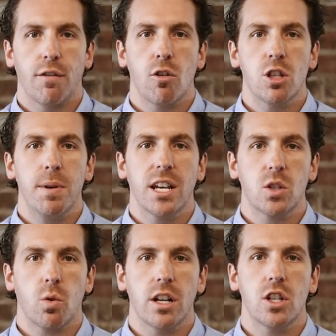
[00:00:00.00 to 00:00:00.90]
The first being
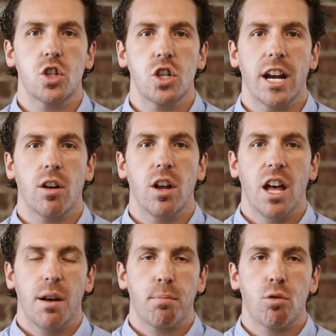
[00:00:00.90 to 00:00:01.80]
is we're going to share
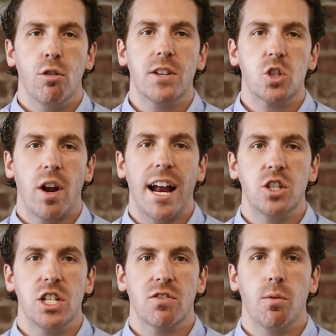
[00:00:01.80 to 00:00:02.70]
proven
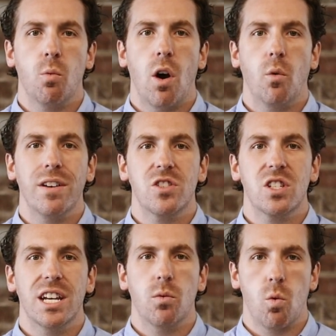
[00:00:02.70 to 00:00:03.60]
strategies from what we've
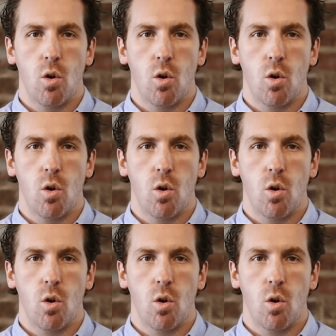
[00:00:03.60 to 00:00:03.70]
seen